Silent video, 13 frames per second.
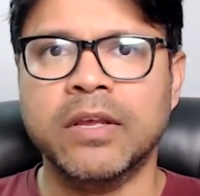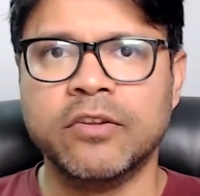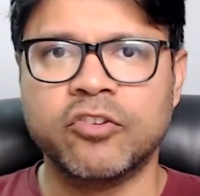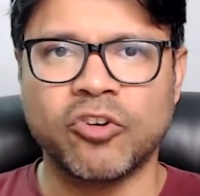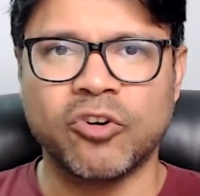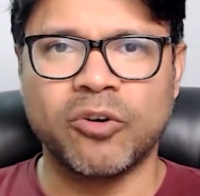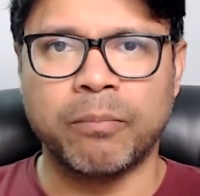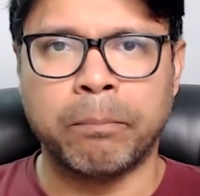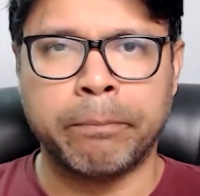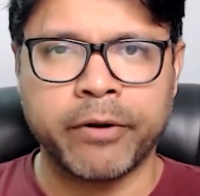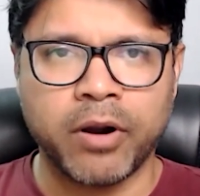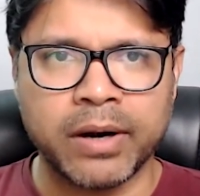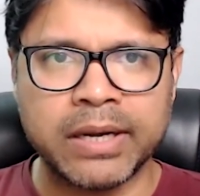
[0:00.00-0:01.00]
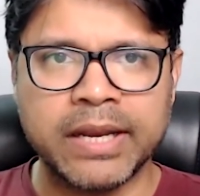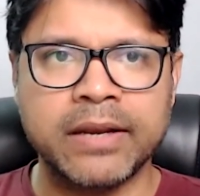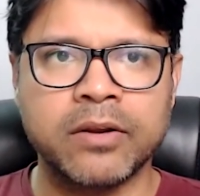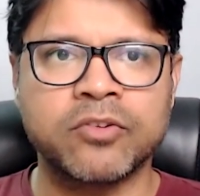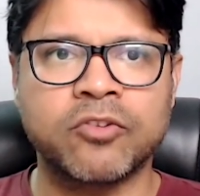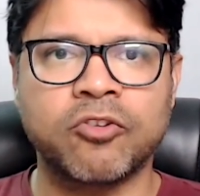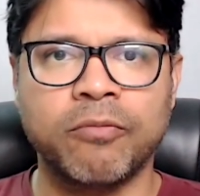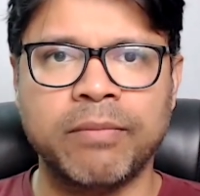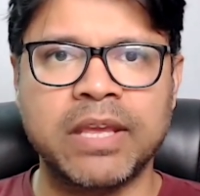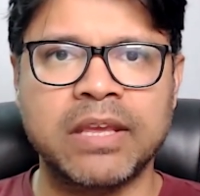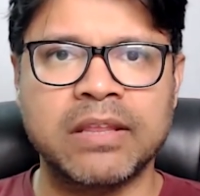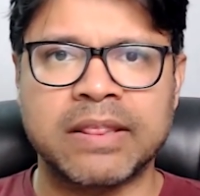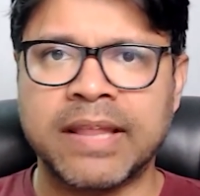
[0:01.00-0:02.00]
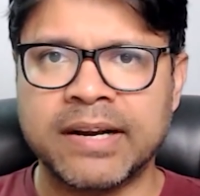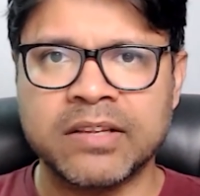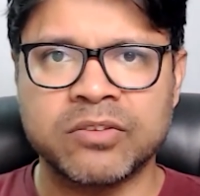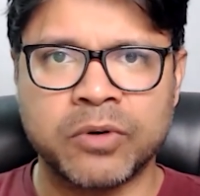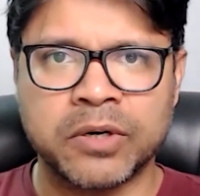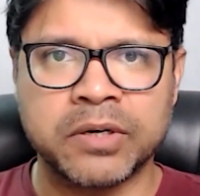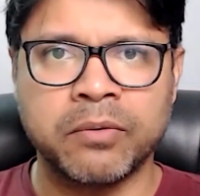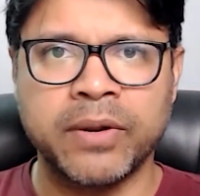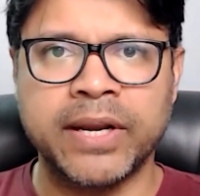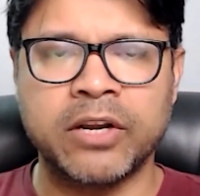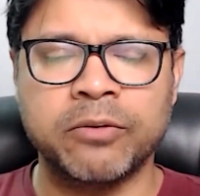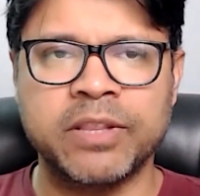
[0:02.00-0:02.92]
So broadly looks to me that is what going